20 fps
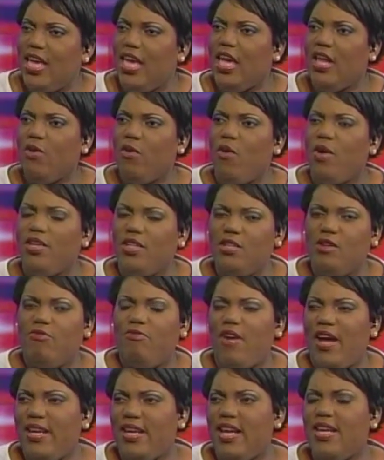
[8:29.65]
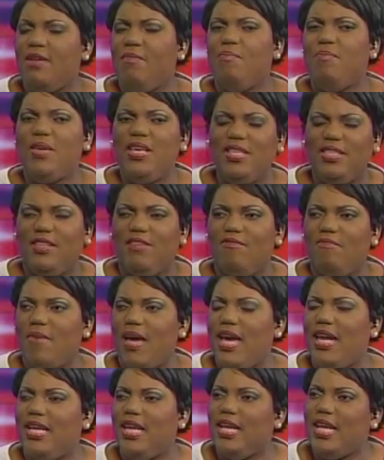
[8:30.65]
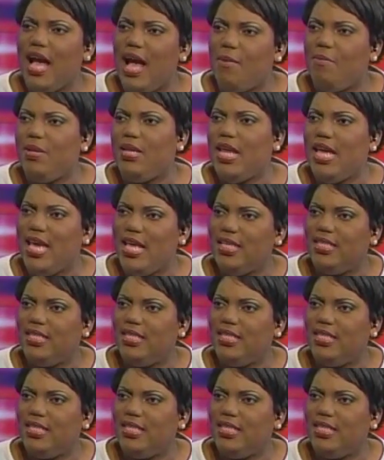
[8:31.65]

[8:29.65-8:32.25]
in order to find any peace of mind and happiness.